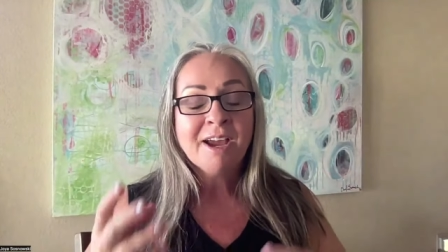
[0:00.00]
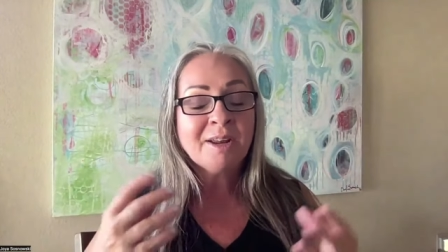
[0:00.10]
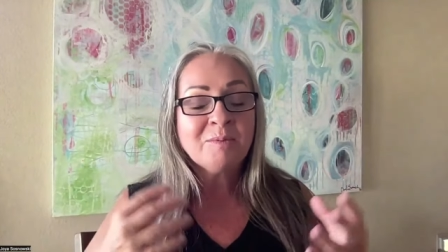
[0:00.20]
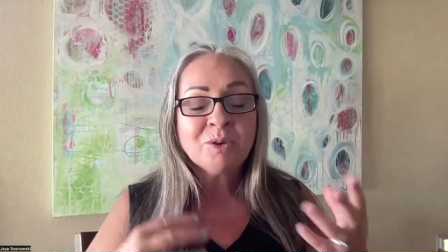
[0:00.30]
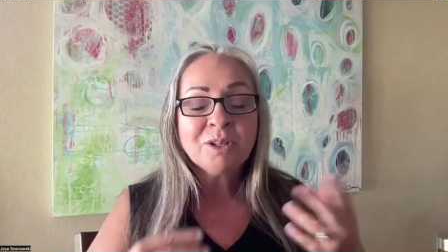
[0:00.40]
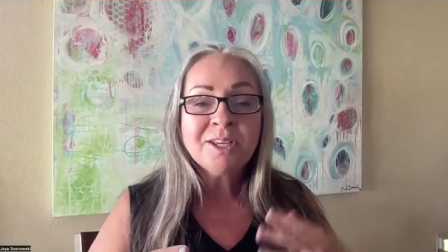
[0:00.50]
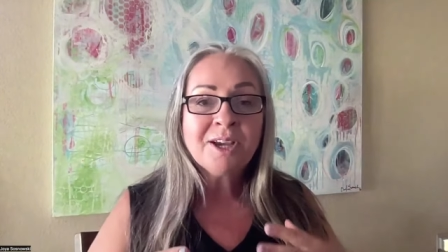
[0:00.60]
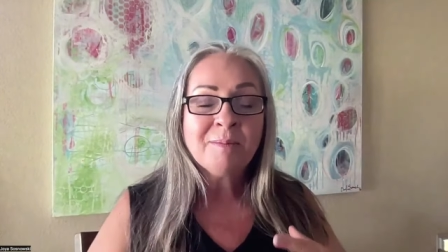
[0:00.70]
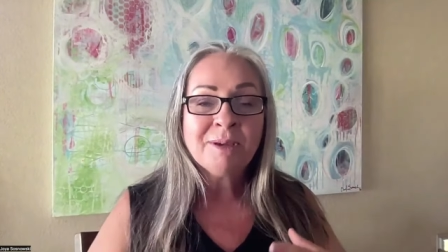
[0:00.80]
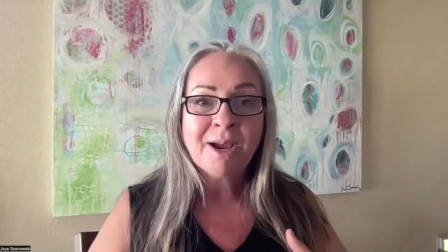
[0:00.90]
and i'm really
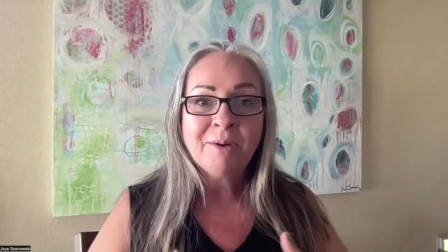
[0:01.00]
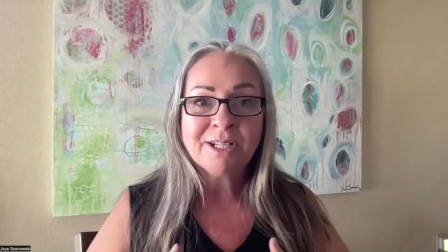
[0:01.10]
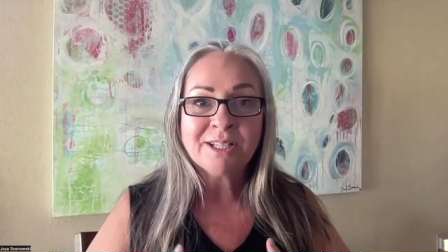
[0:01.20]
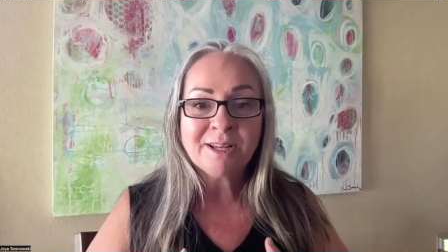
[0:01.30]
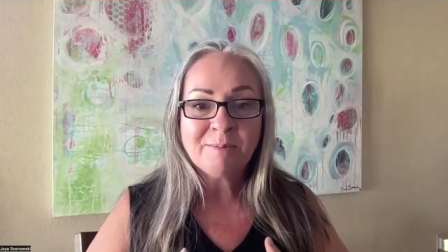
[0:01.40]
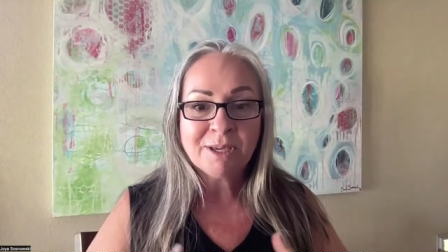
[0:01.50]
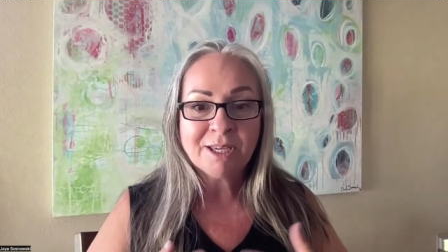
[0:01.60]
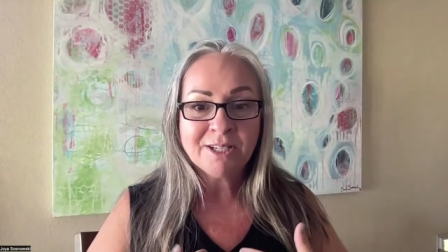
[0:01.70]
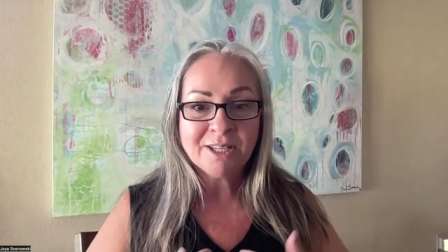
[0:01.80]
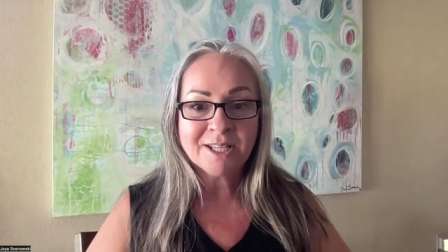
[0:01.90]
coming out and
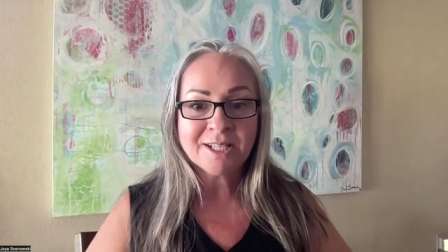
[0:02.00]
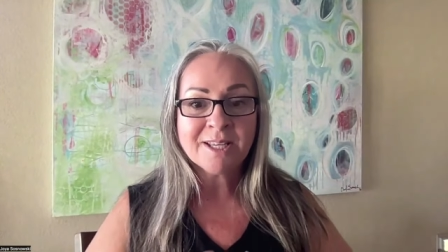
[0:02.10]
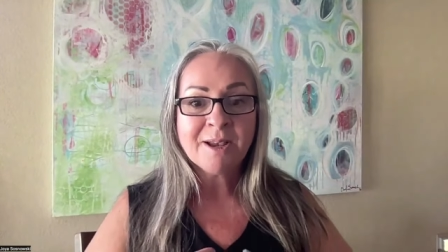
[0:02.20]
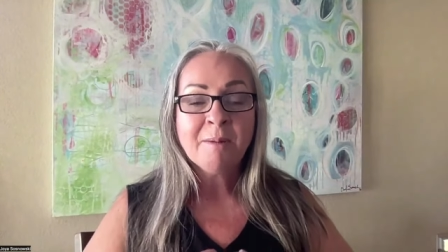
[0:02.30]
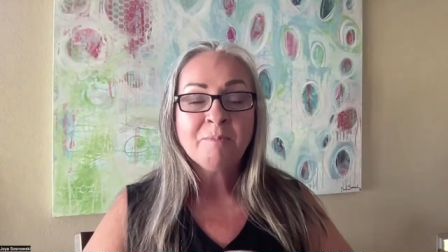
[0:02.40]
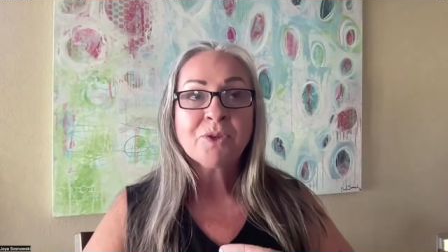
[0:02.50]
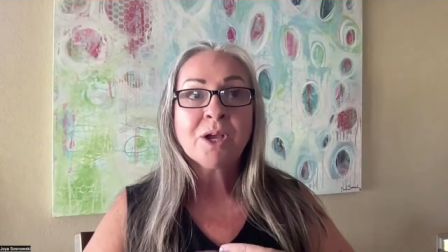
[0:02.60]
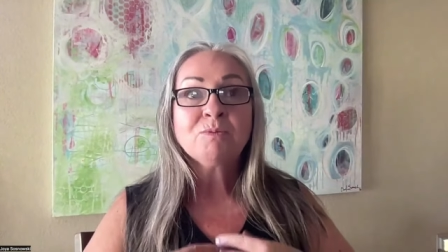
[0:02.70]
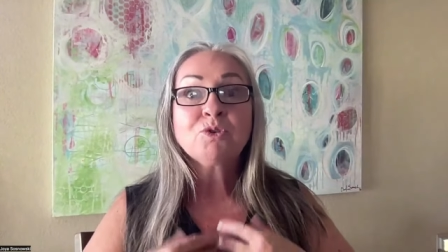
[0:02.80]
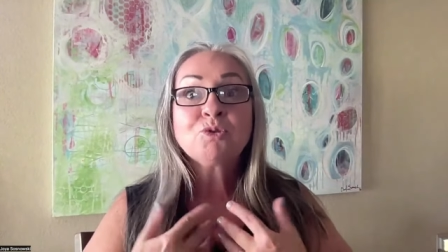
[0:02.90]
stepping into this
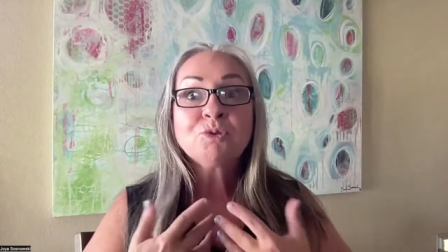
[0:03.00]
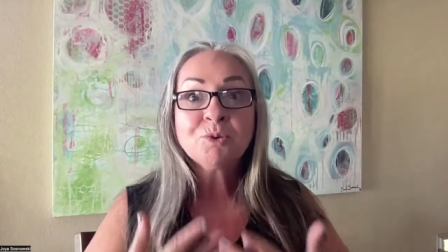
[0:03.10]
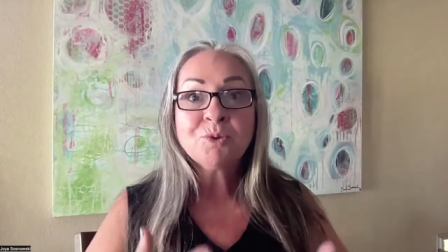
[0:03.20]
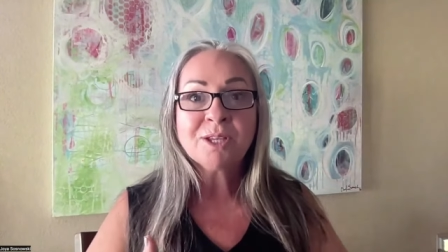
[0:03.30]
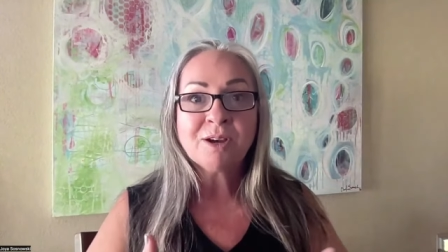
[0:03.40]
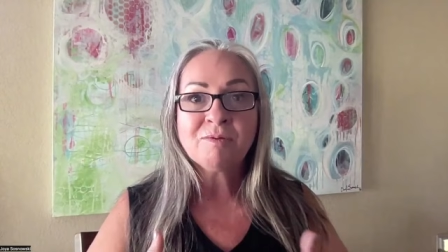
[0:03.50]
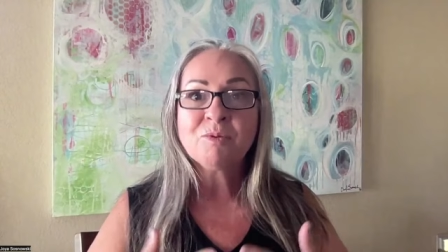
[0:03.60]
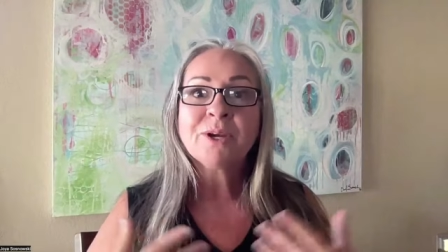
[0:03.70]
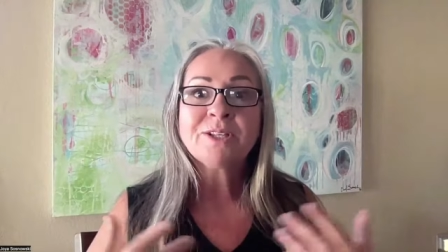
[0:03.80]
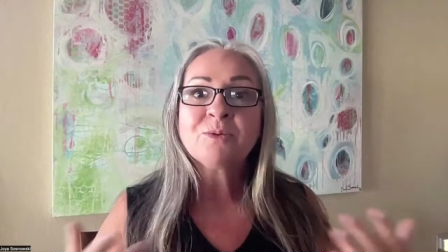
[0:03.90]
um, true self
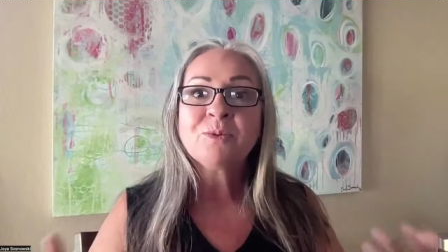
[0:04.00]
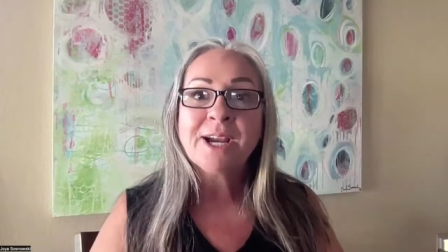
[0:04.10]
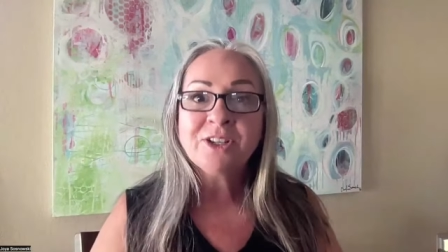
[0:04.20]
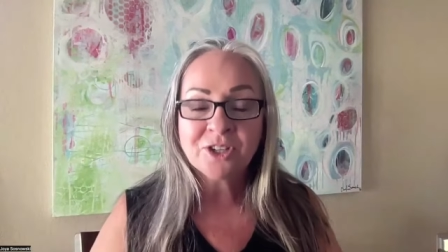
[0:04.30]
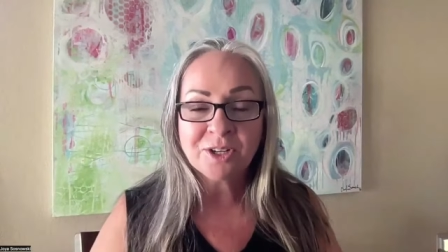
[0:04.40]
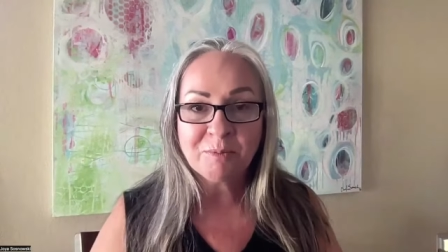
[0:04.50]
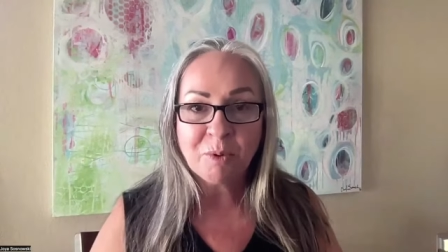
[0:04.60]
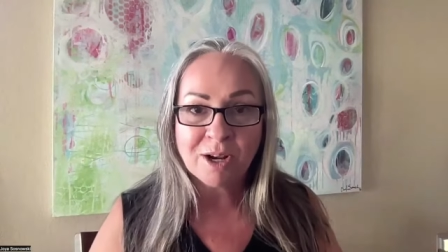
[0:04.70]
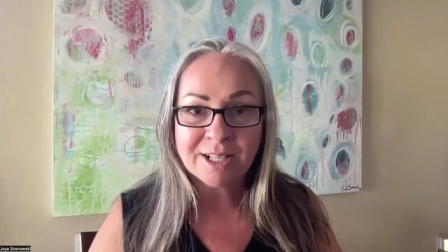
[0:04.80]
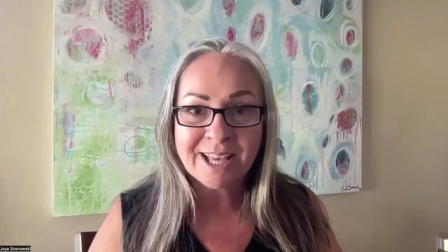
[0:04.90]
resurrection
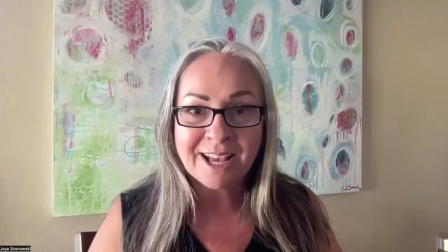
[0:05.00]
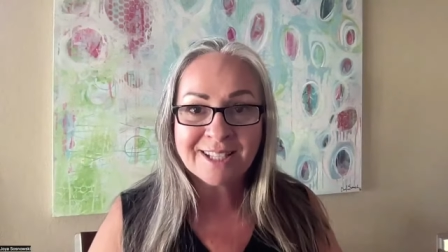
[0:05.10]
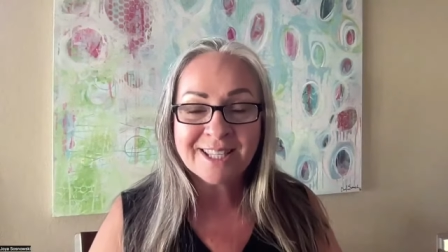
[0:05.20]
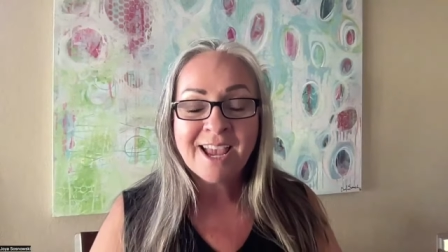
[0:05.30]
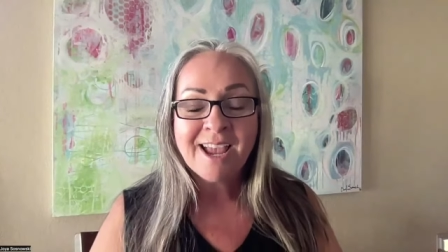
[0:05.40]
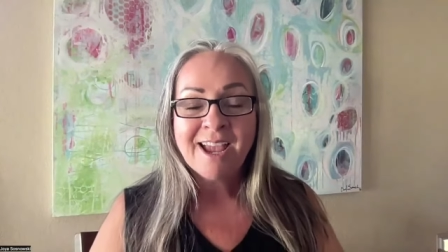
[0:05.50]
process.